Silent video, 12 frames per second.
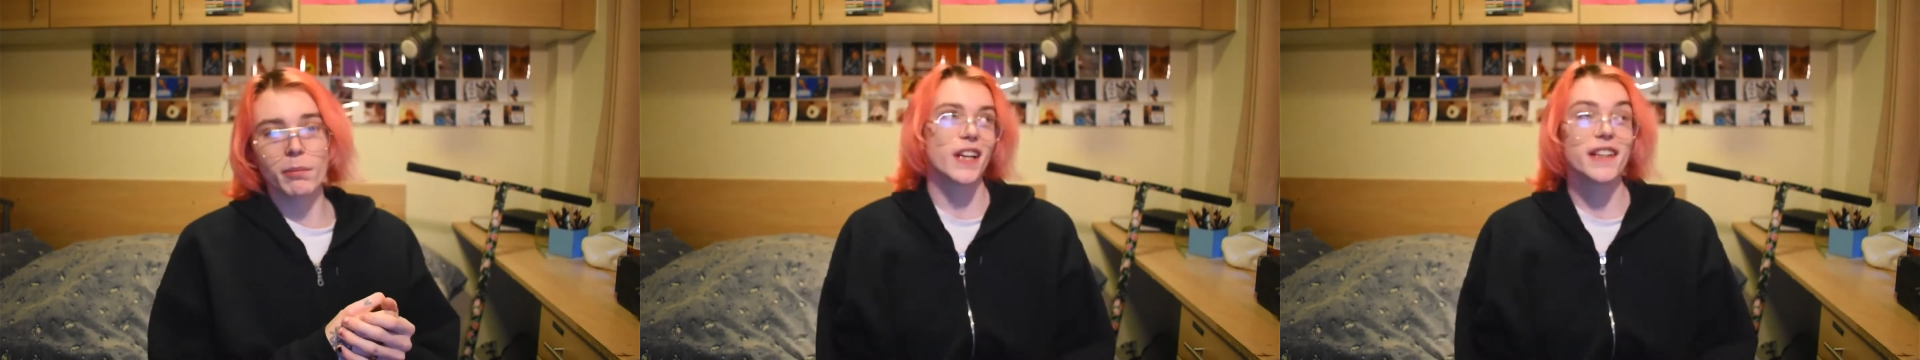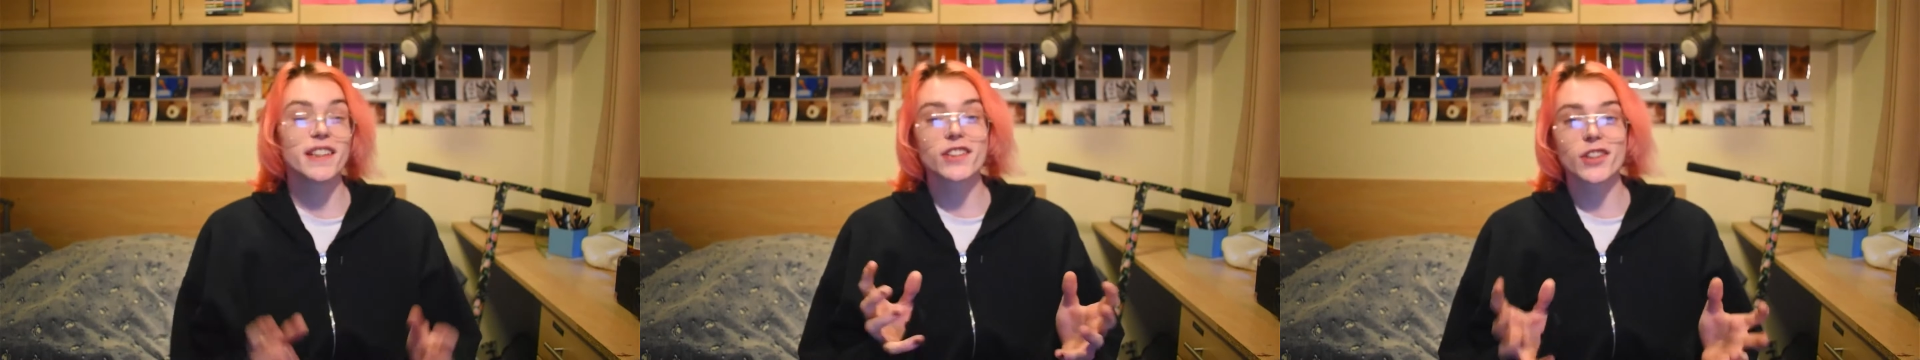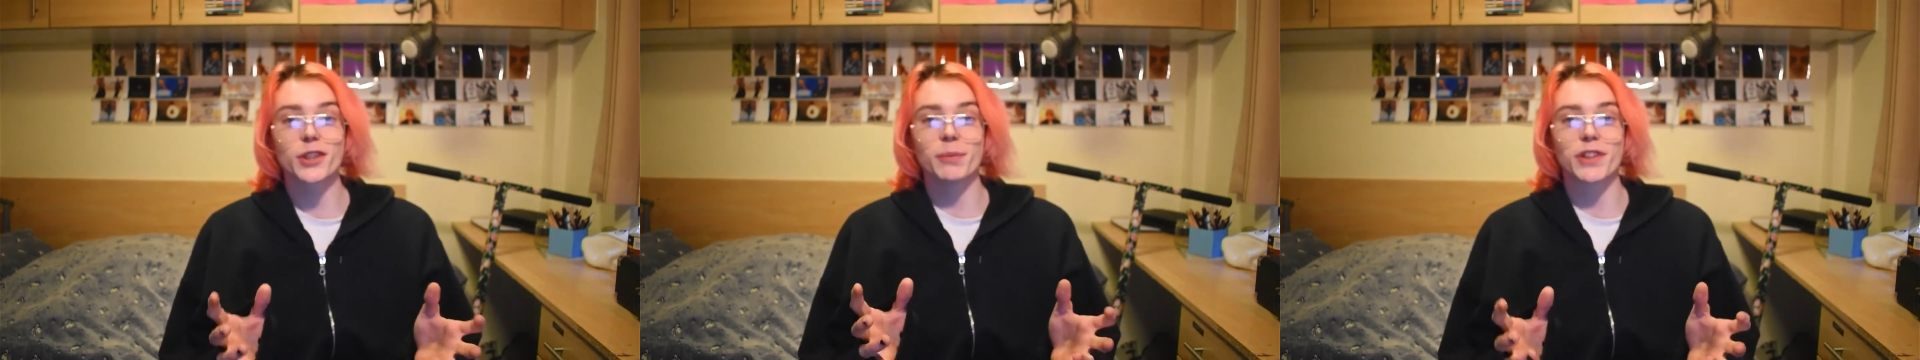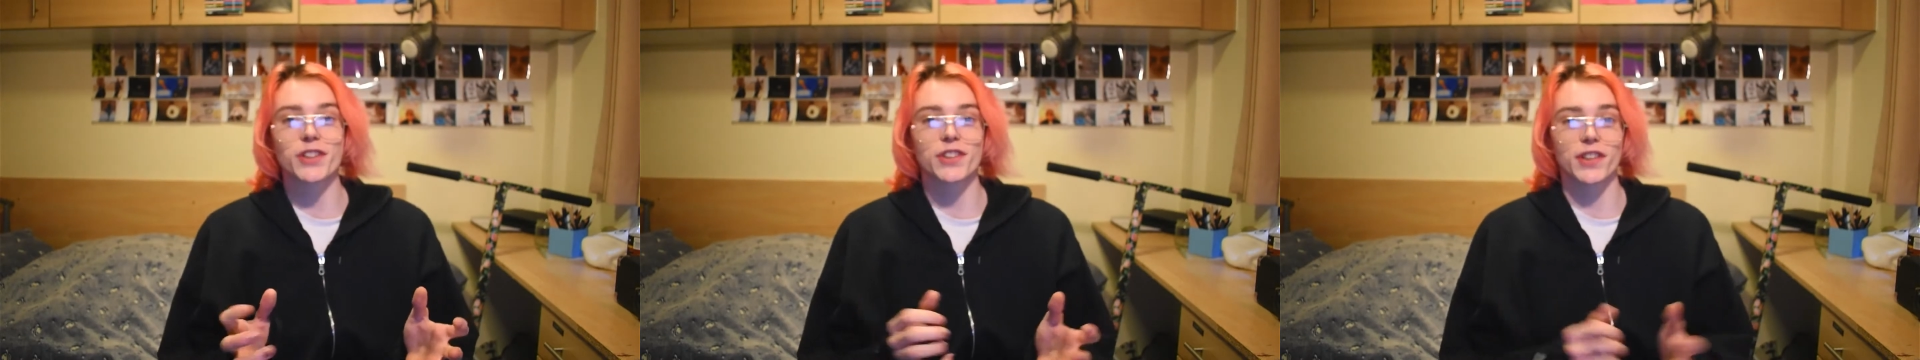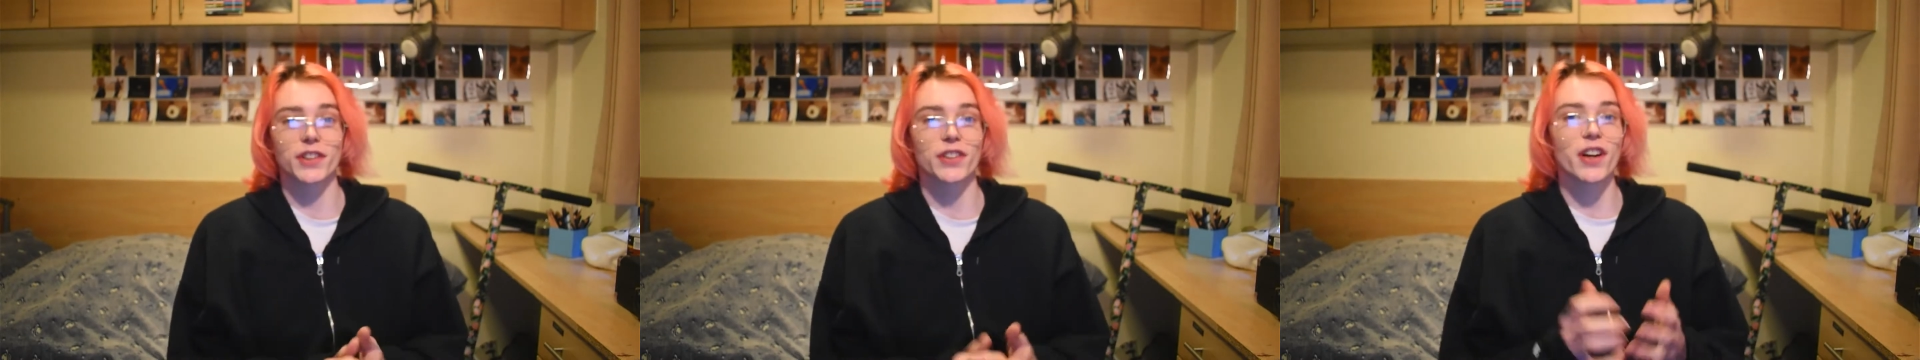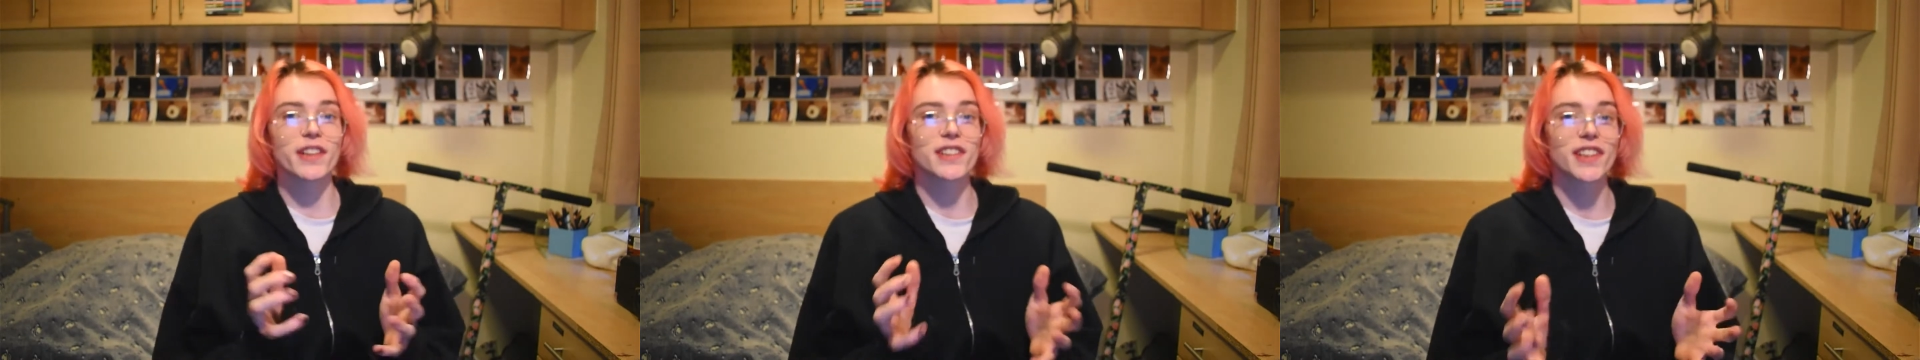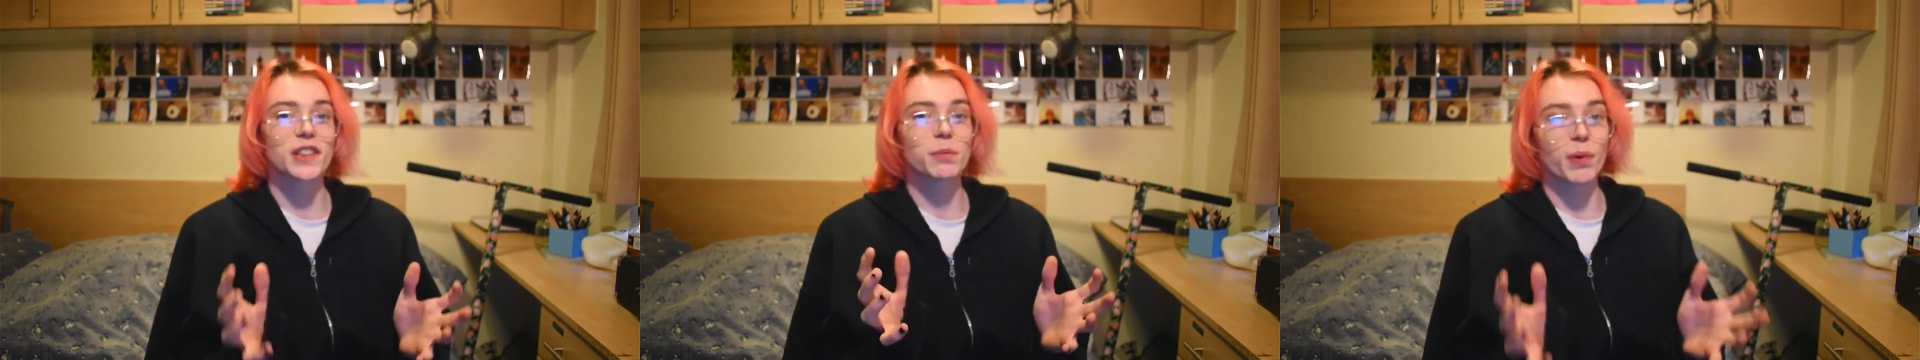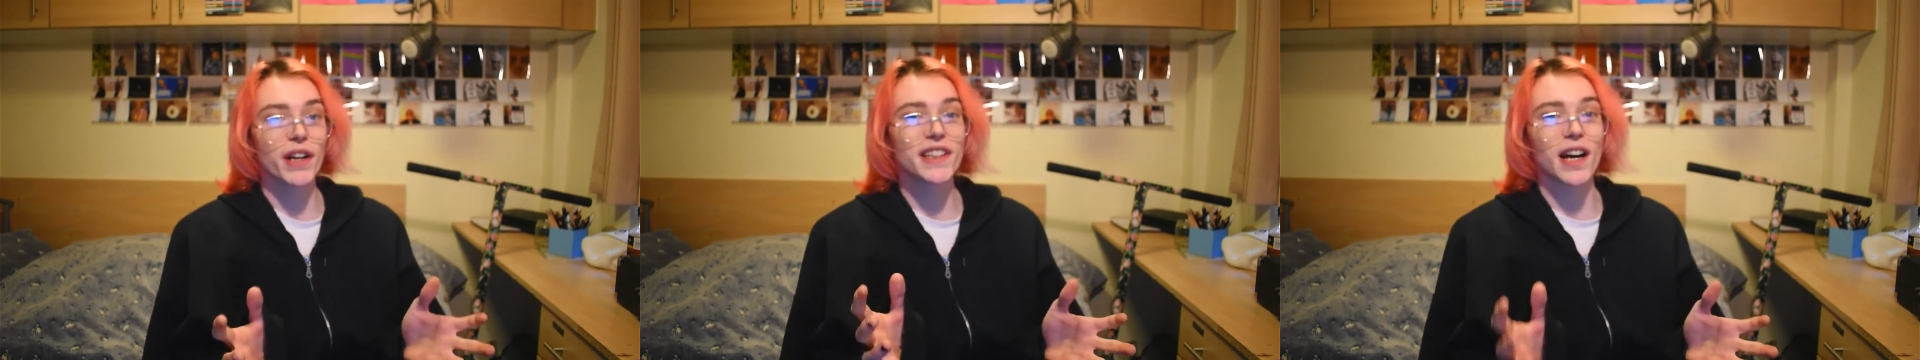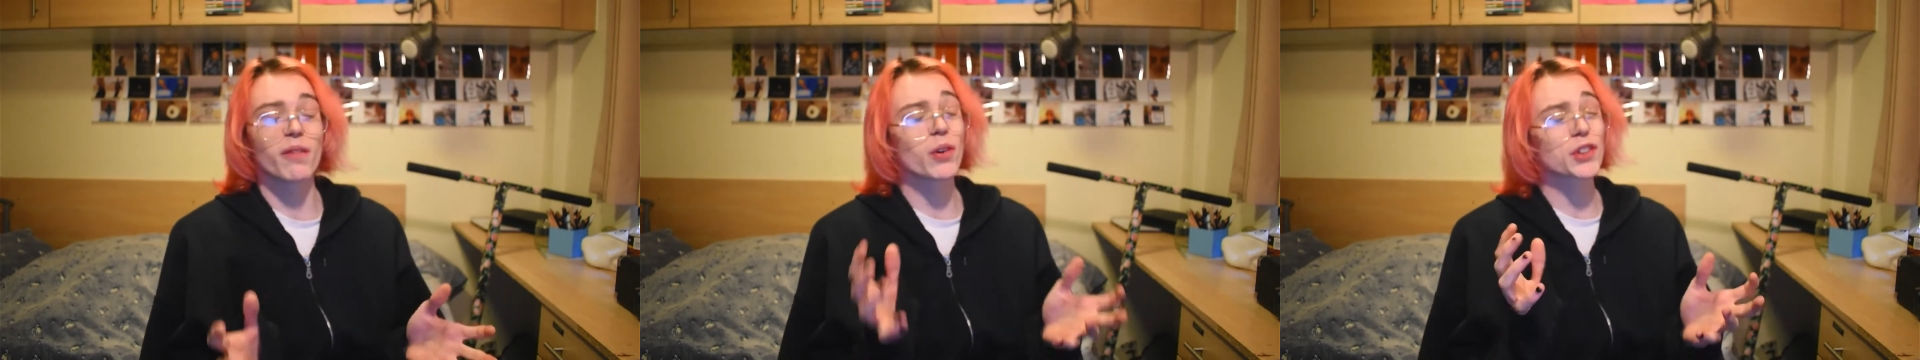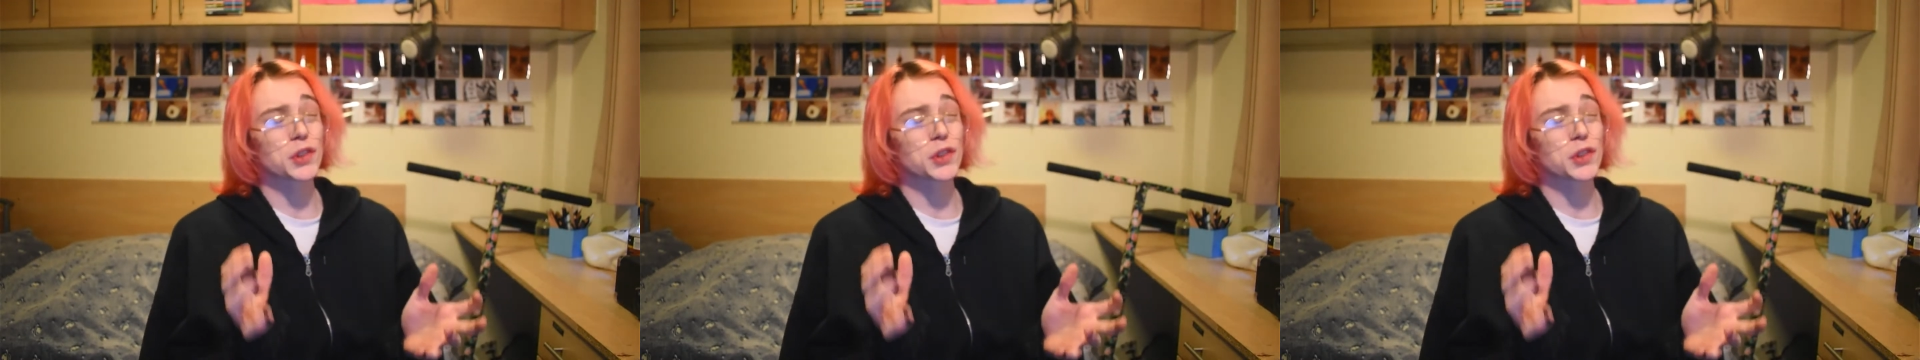In this documentary series, I intend to break down what